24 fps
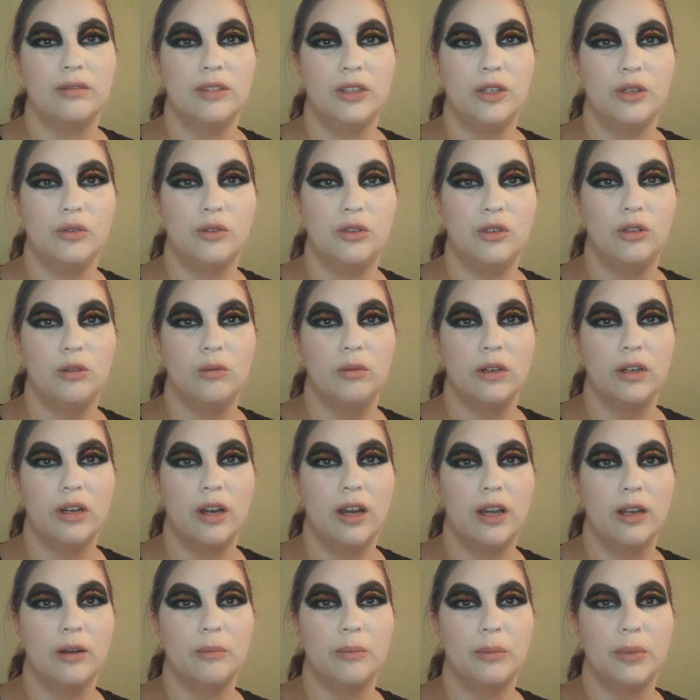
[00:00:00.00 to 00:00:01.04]
YouTube or
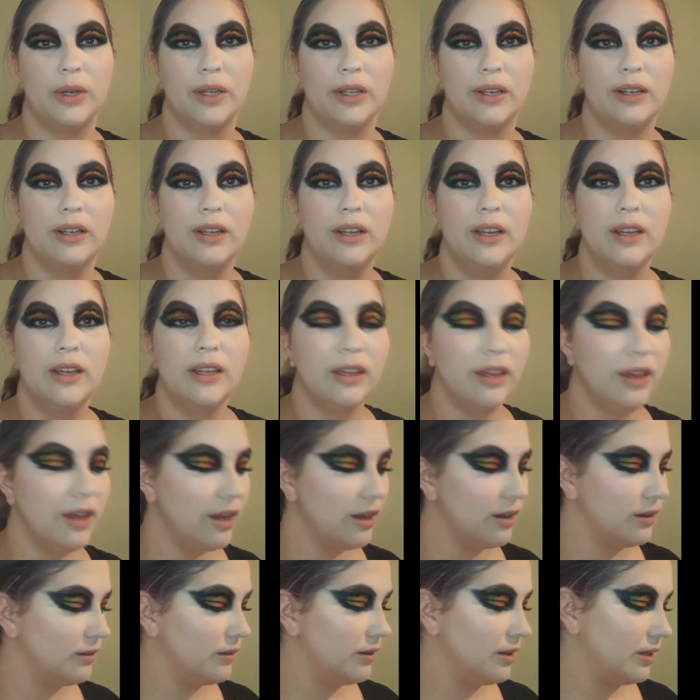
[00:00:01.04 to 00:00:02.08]
not, but yeah,